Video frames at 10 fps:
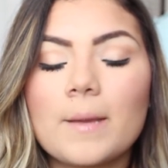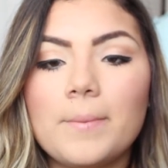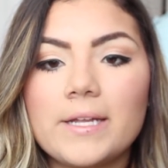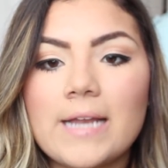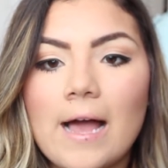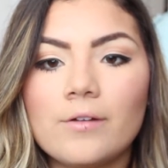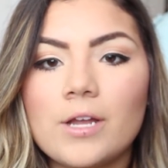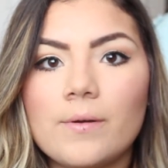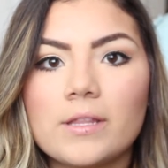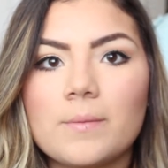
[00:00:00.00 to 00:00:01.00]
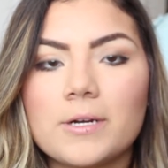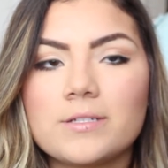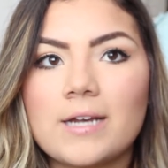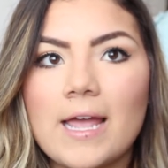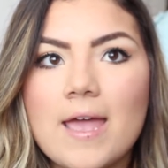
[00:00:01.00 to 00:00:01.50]
But now knowing the
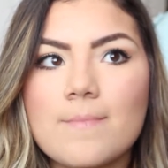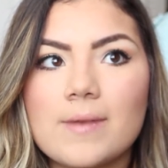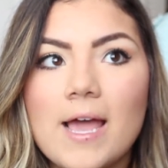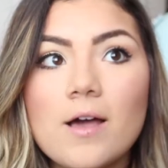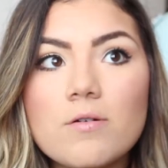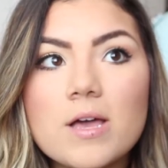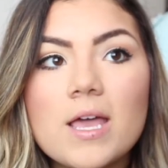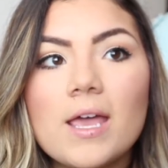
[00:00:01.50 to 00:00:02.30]
person I am now,